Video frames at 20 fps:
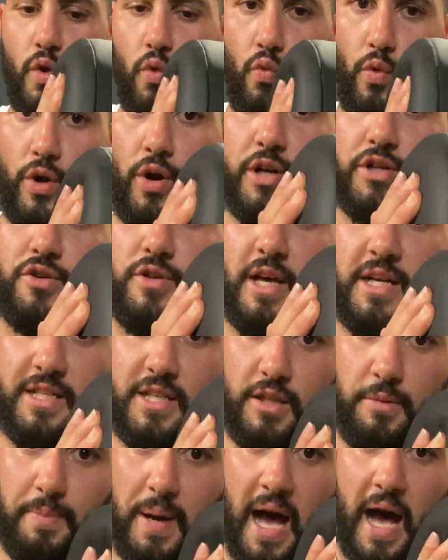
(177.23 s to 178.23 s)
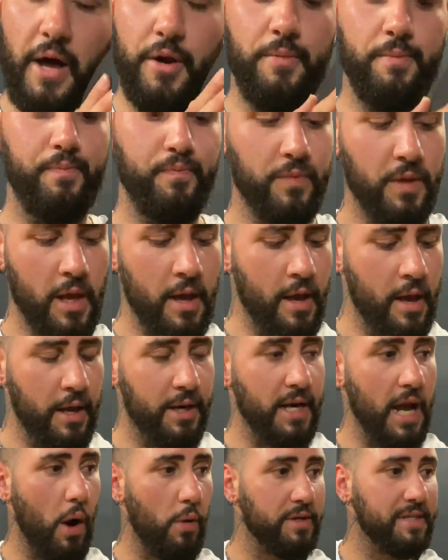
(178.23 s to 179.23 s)
when I do that to the pad.
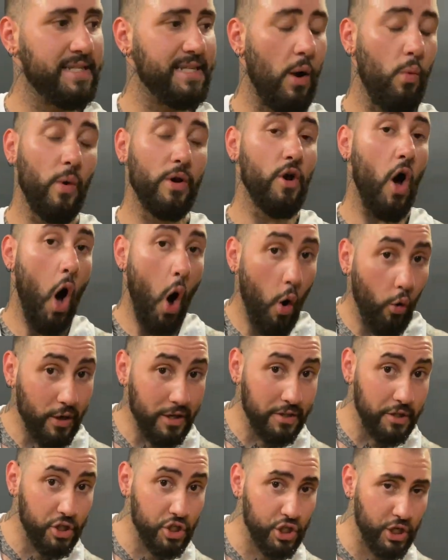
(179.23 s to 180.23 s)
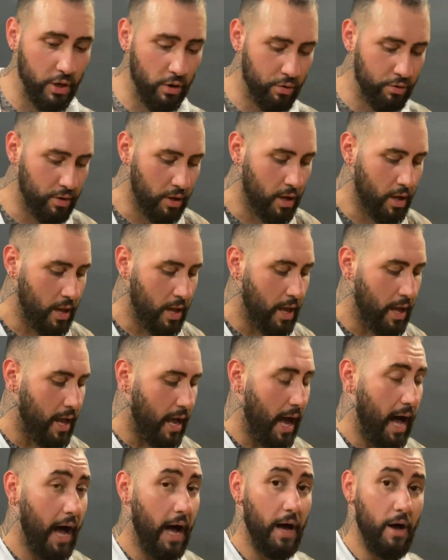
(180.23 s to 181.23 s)
Now, as someone holding the shield,
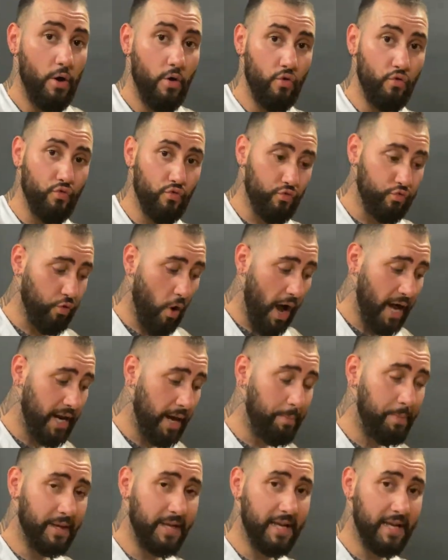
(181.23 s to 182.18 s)
right up